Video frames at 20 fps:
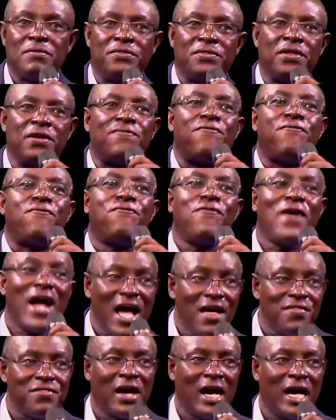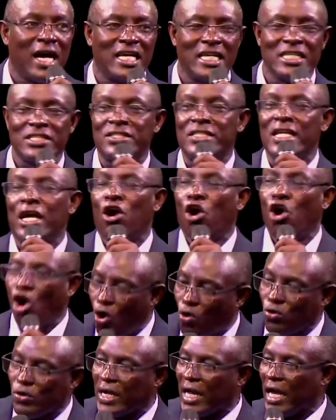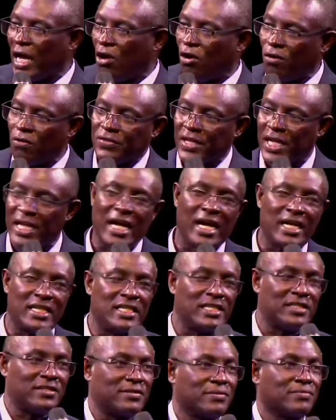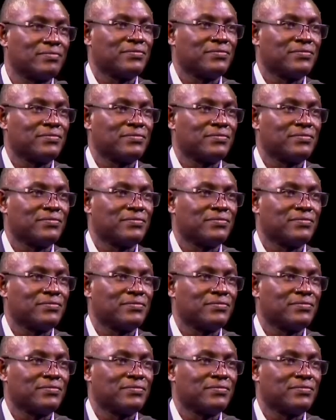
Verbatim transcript: the Father is the owner of the garden,